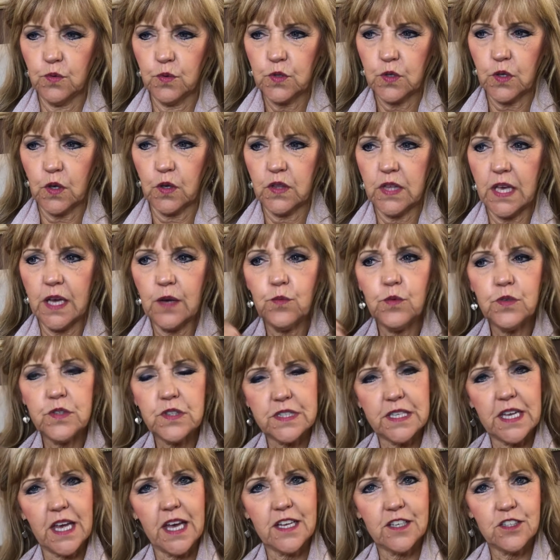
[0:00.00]
So that will
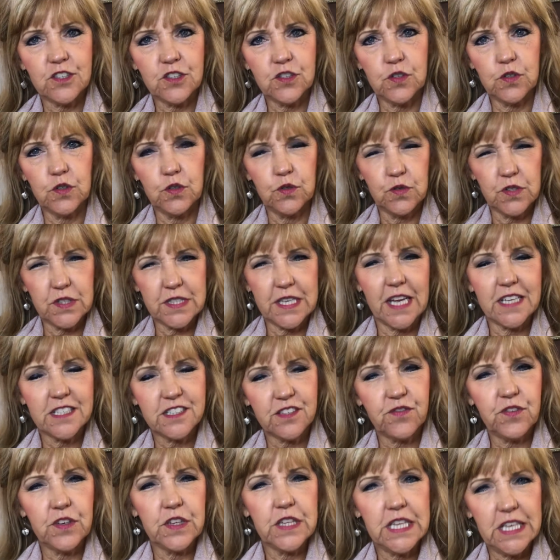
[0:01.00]
you'll start
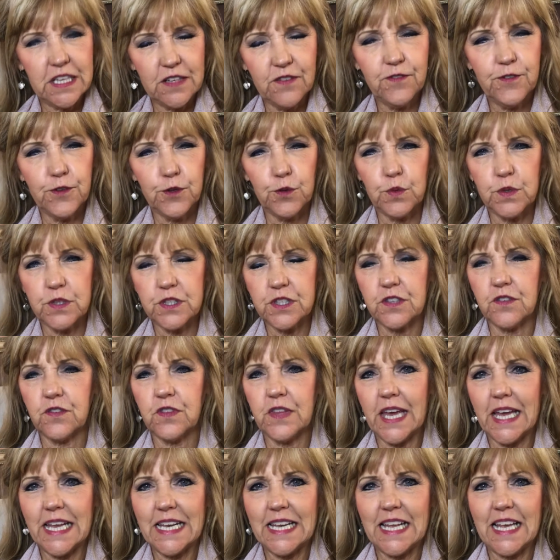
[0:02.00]
to feel the influence of
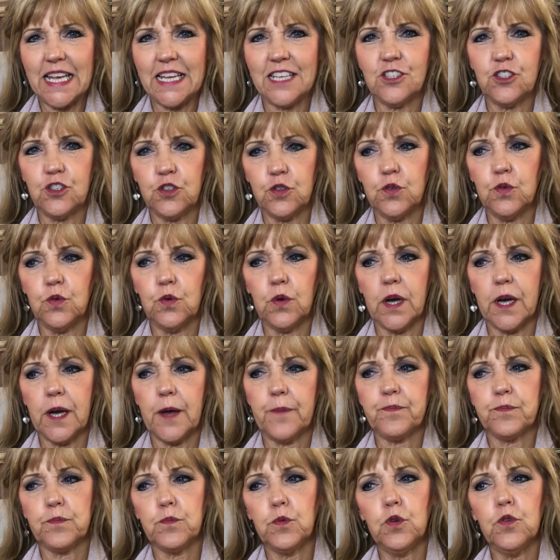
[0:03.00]
that as you
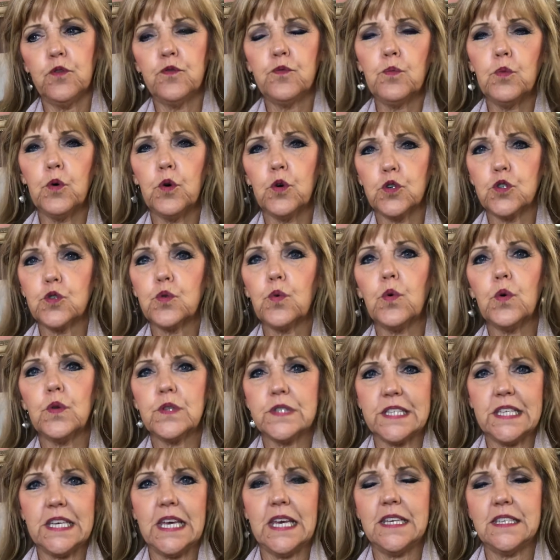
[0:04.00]
move more
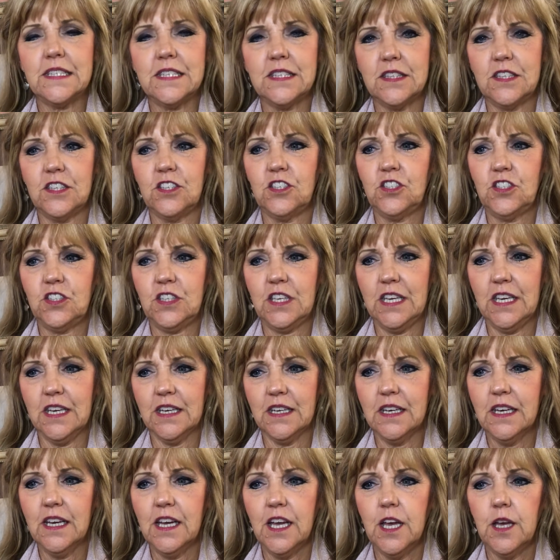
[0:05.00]
towards the end of this year.
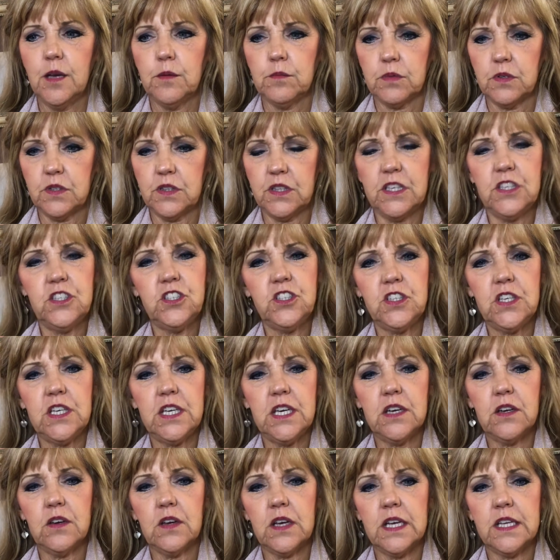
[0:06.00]
But this
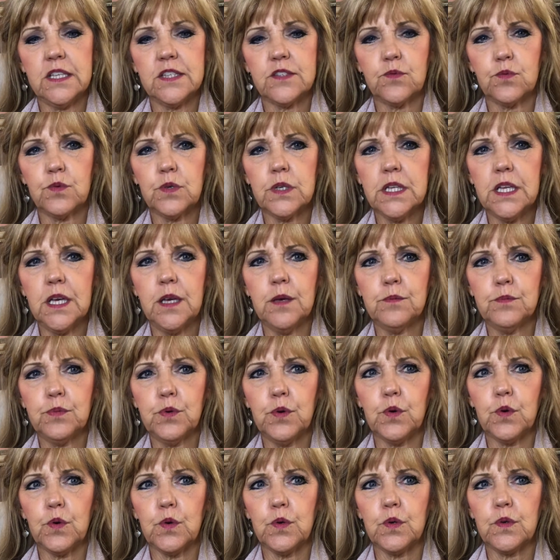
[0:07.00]
year it's really
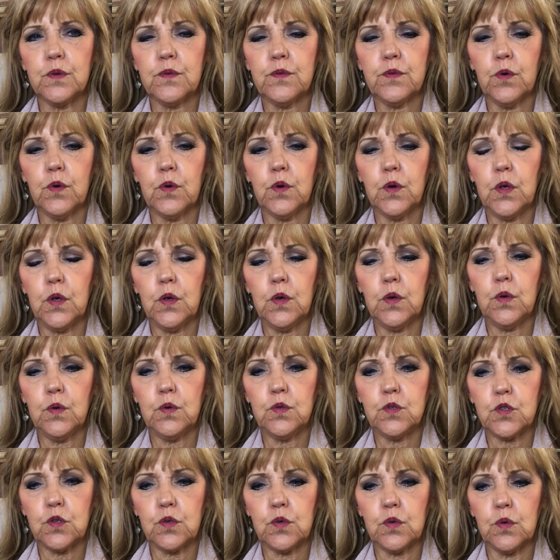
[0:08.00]
important for you
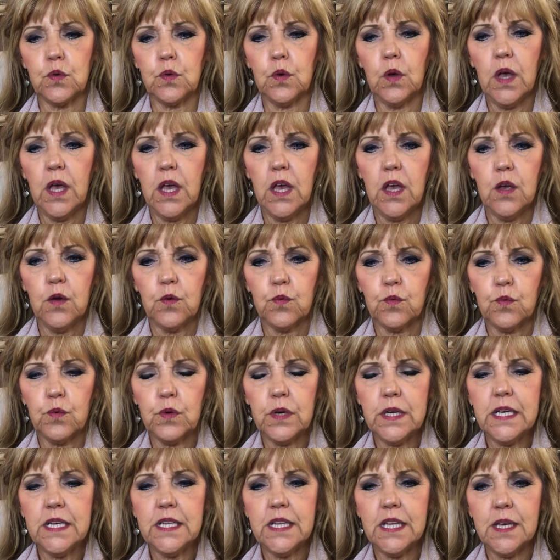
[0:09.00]
to
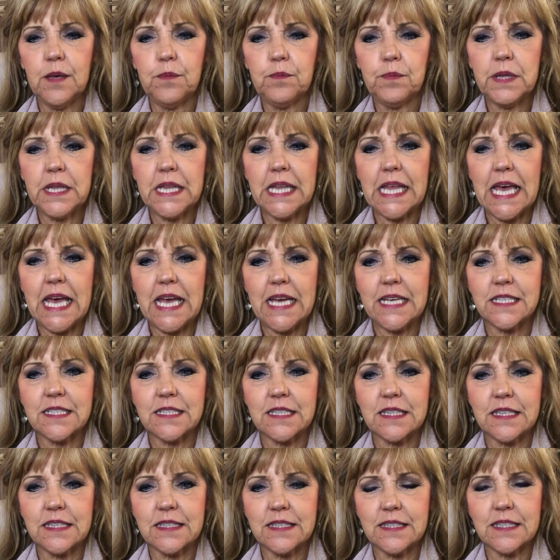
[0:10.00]
really
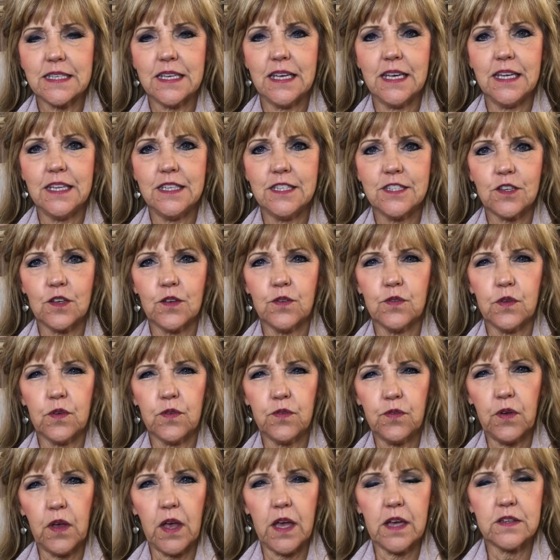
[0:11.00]
plant the seeds of the
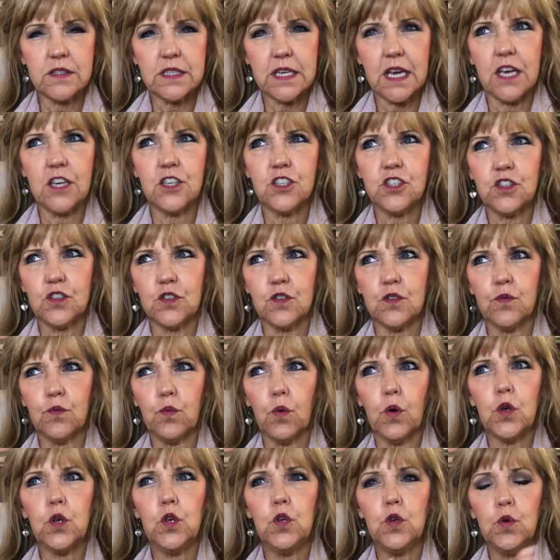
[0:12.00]
foundation of
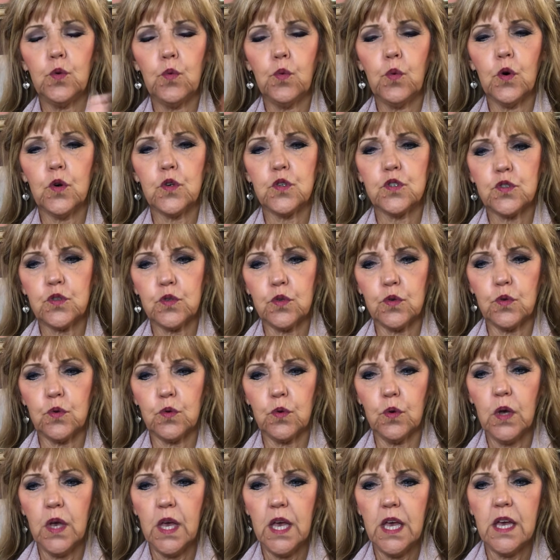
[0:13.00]
what you want
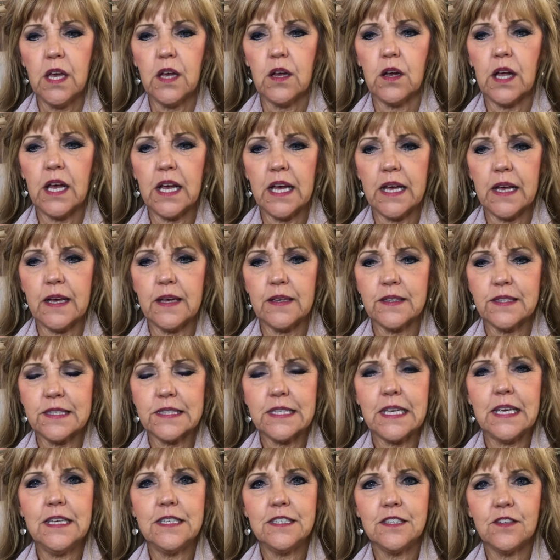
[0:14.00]
to
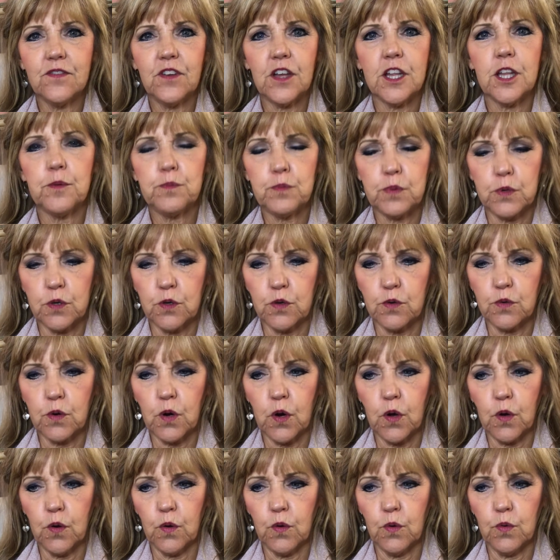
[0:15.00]
see develop and
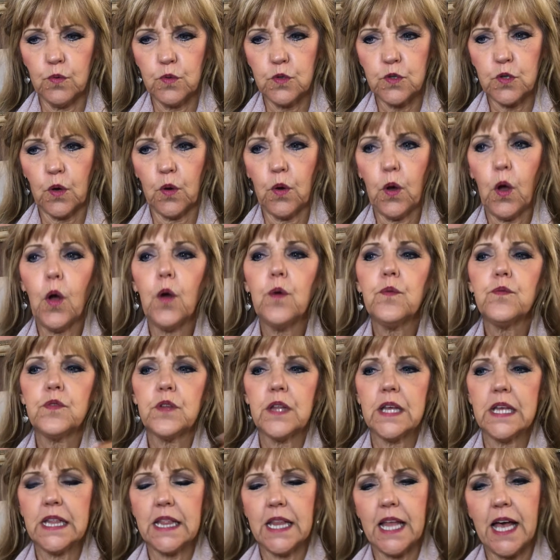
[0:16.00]
grow. So
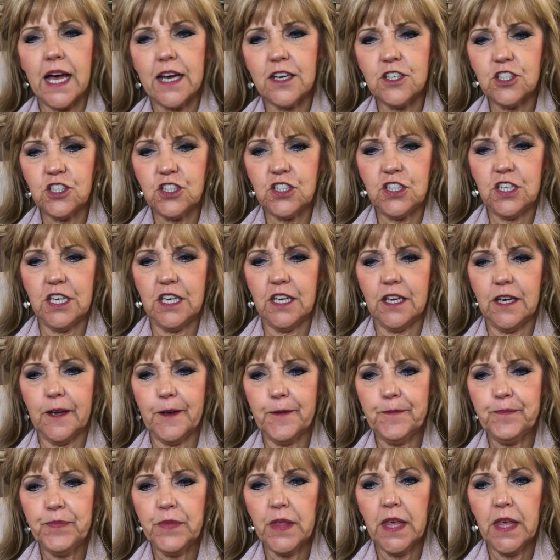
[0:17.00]
hopefully last year,
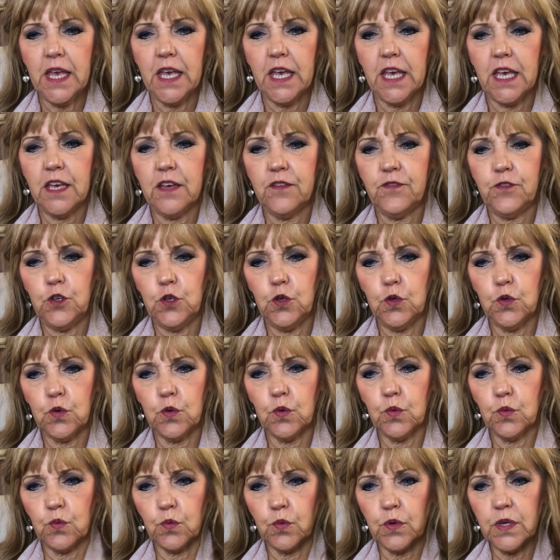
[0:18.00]
if
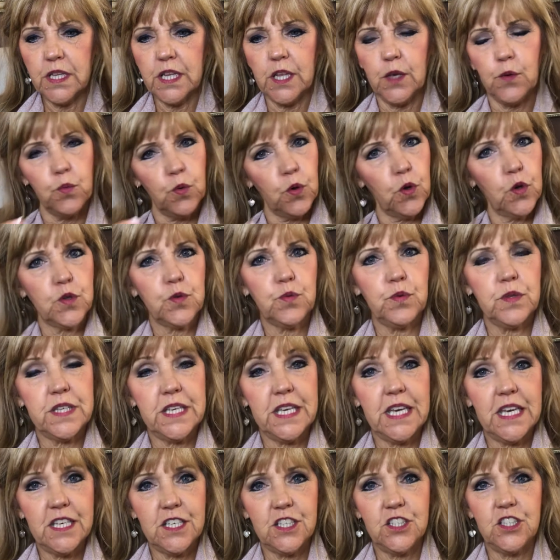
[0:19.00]
you really worked with
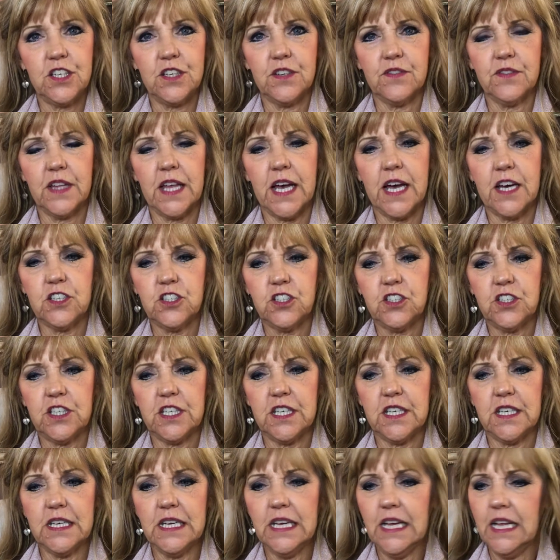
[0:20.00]
the energy of last
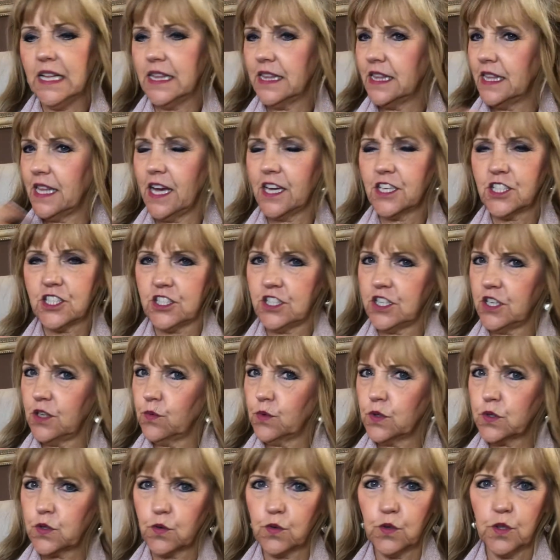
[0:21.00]
year
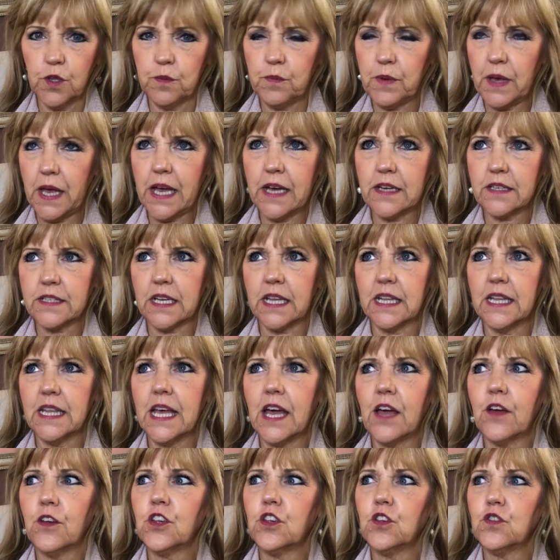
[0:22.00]
was all about
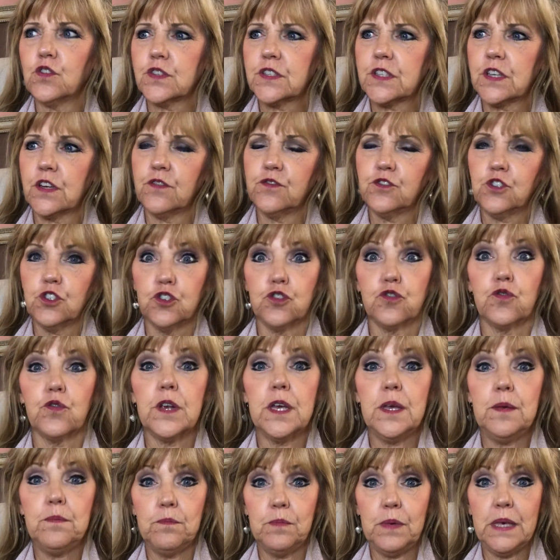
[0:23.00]
allowing yourself to
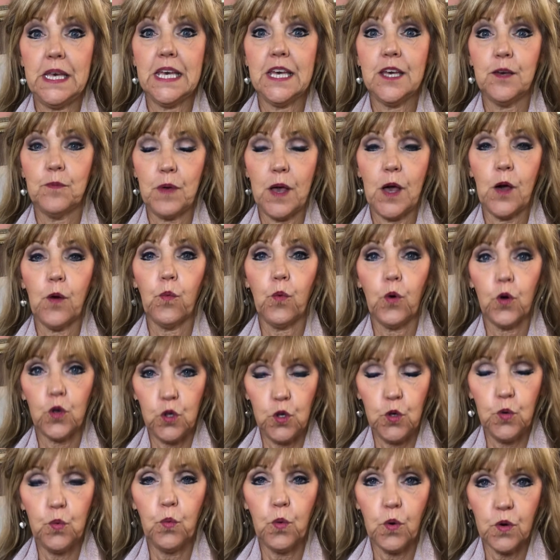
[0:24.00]
dream big about what
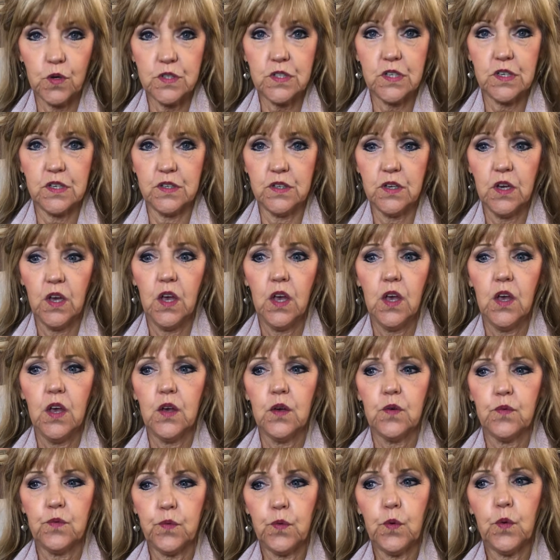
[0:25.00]
you wanted
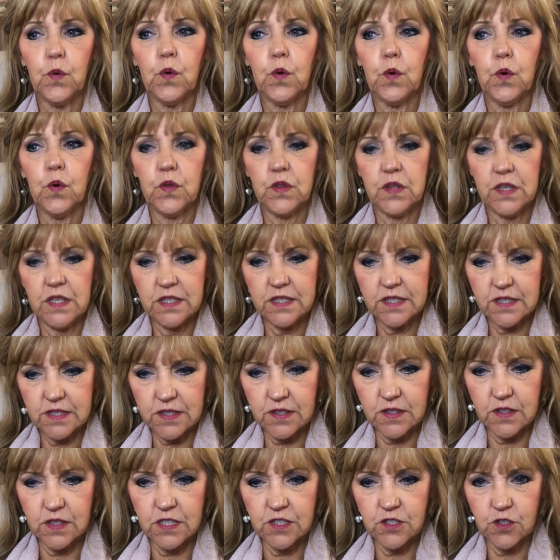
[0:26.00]
for
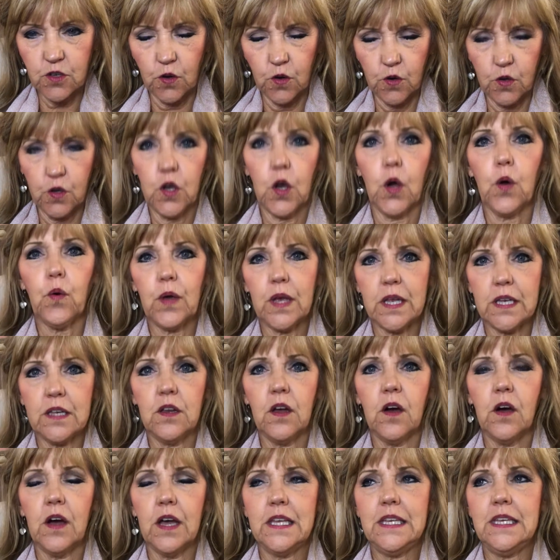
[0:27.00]
this ongoing
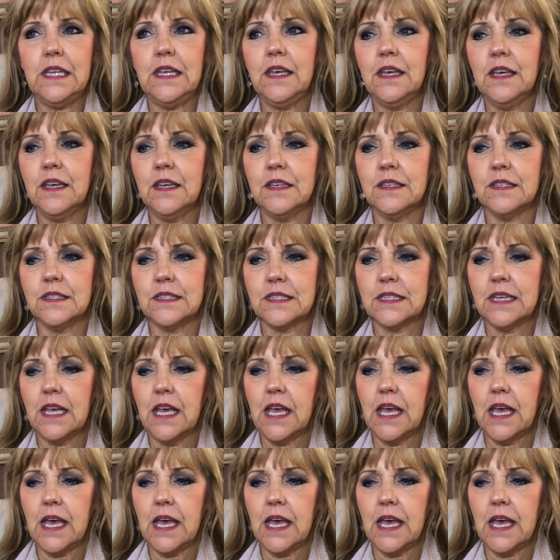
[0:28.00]
9 years.